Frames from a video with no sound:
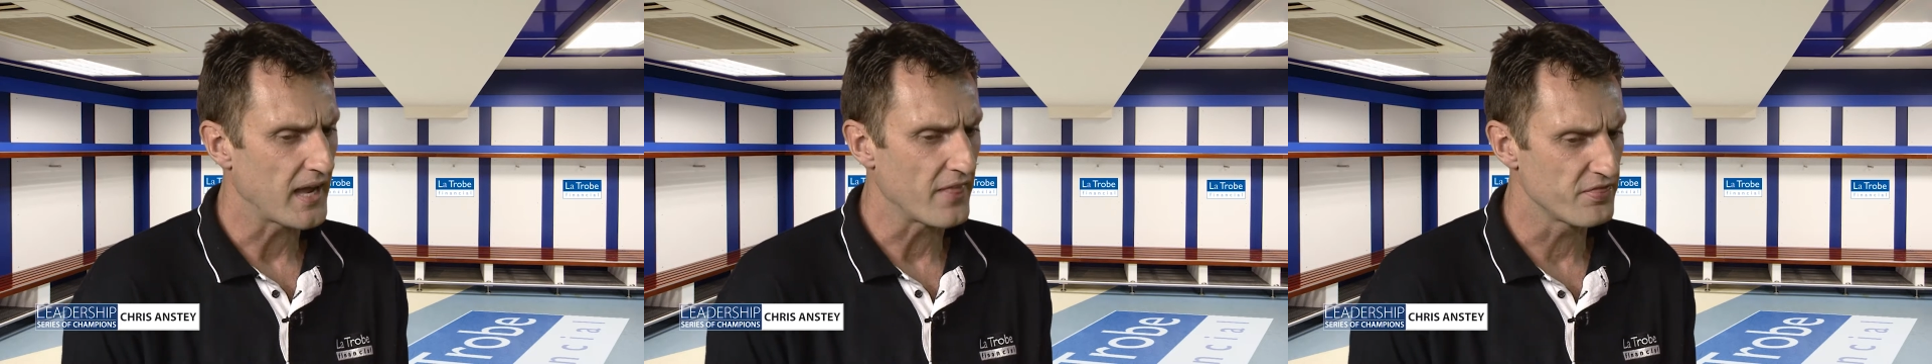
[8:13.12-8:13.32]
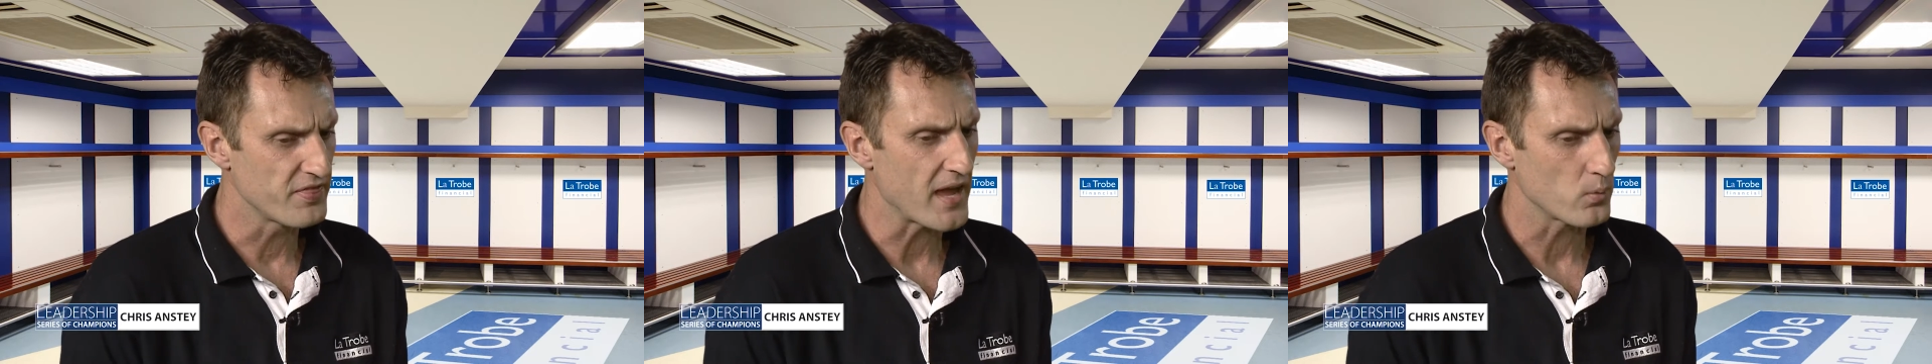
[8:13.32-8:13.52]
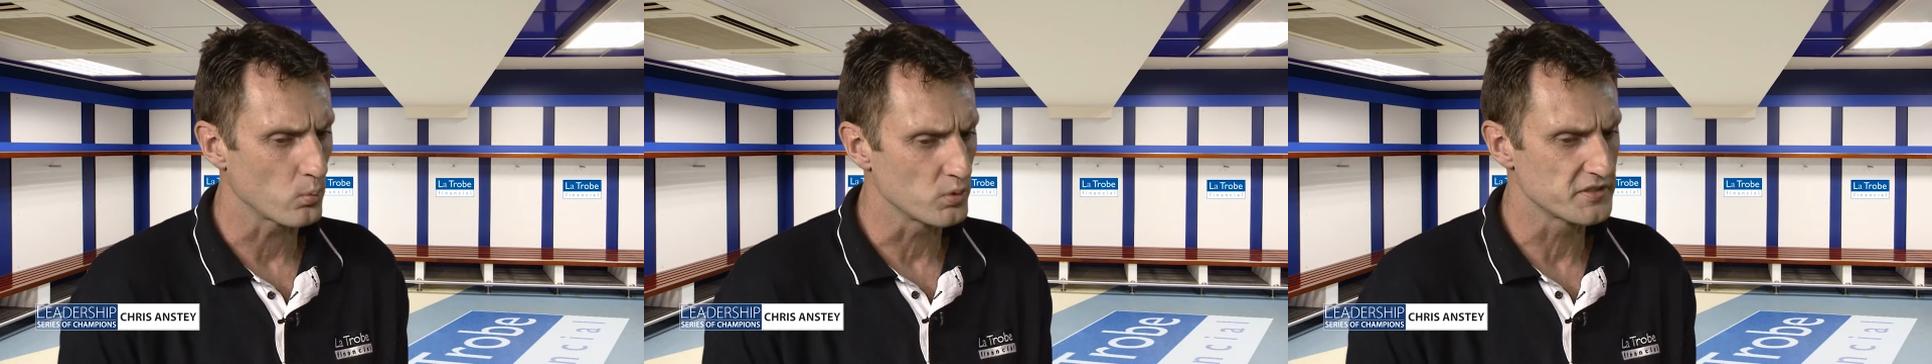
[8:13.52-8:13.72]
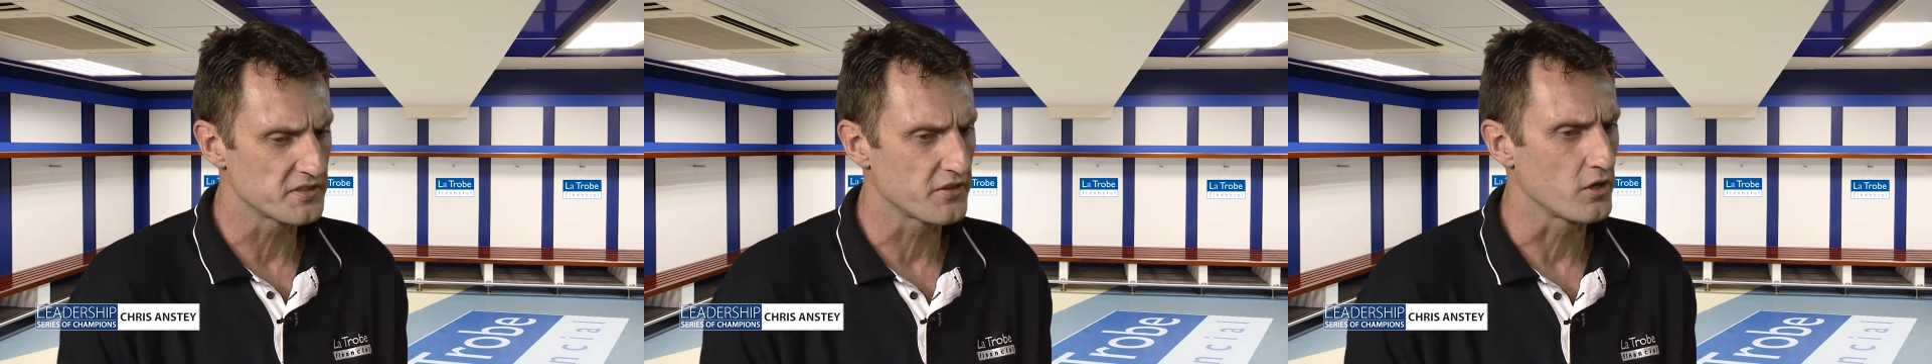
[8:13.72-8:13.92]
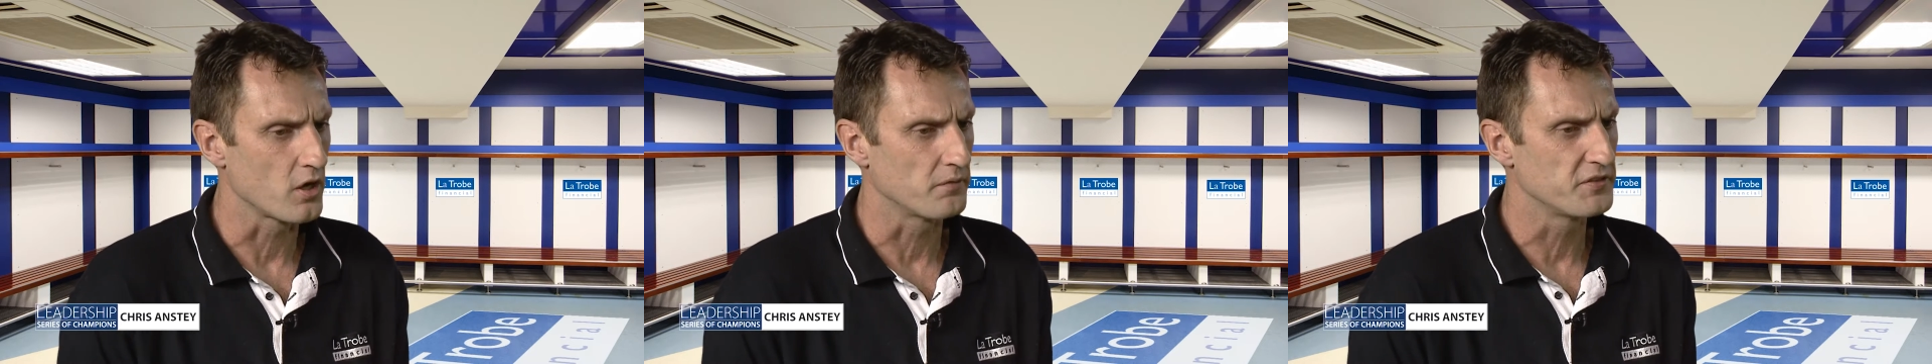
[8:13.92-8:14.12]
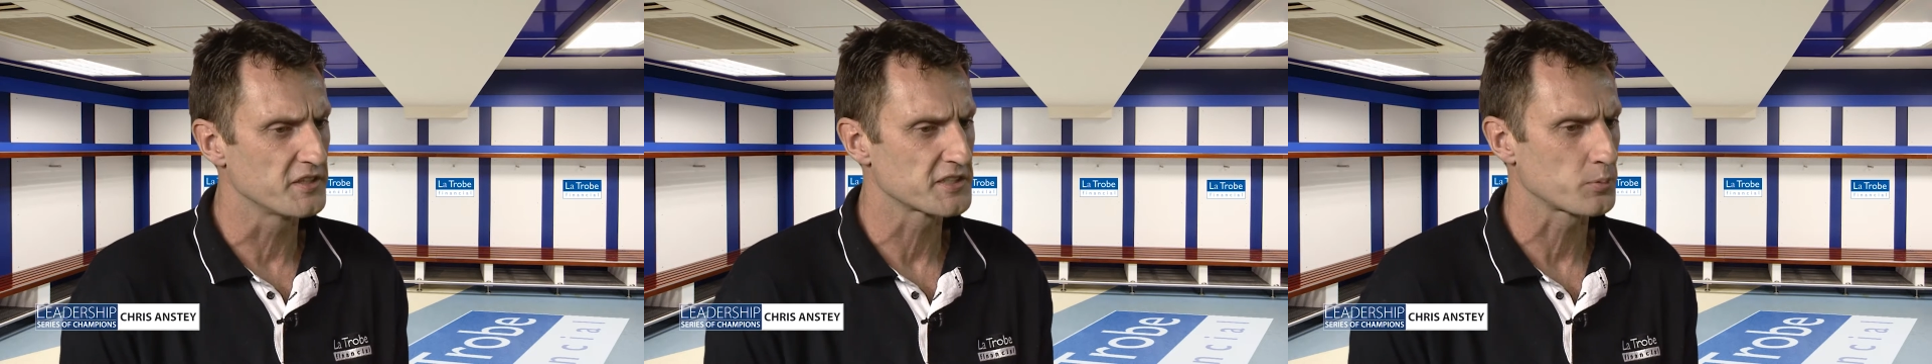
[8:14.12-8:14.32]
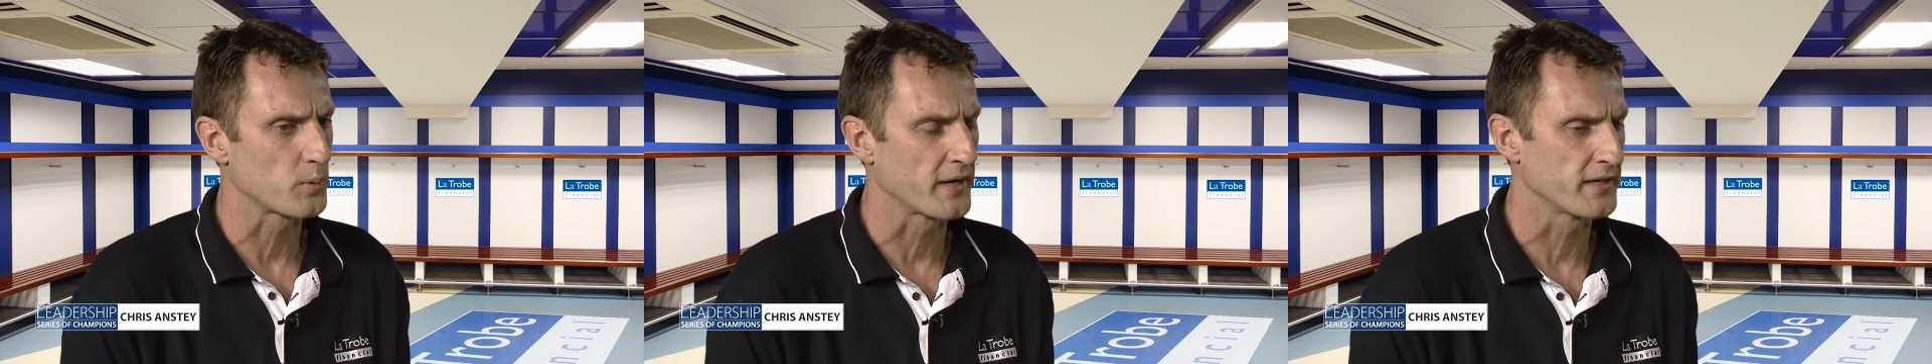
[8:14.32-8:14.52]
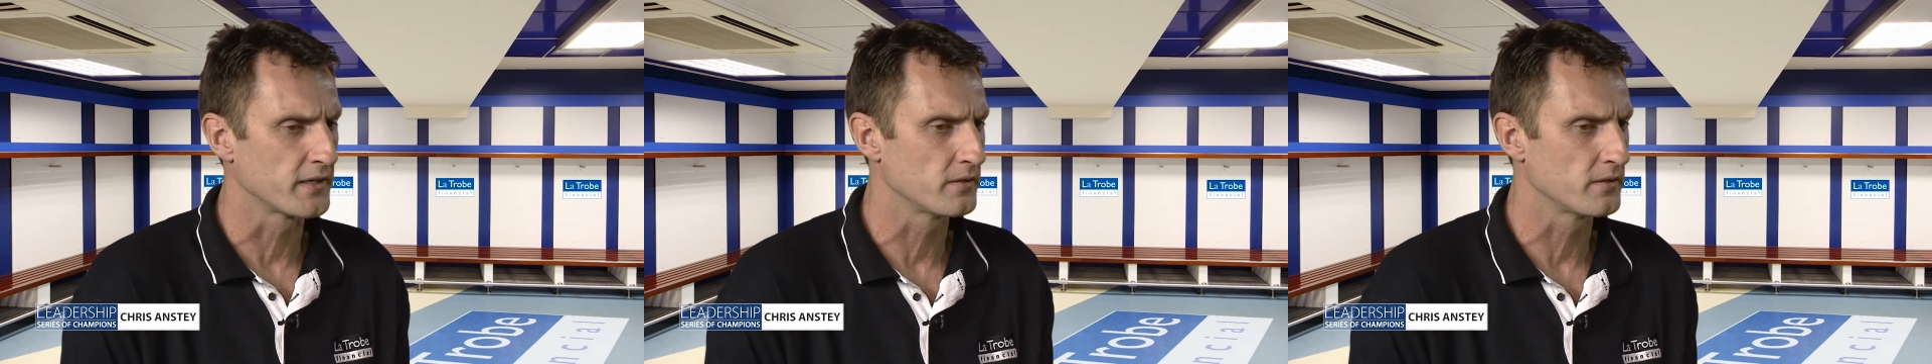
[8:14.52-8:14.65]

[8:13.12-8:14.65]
And that was the obvious one,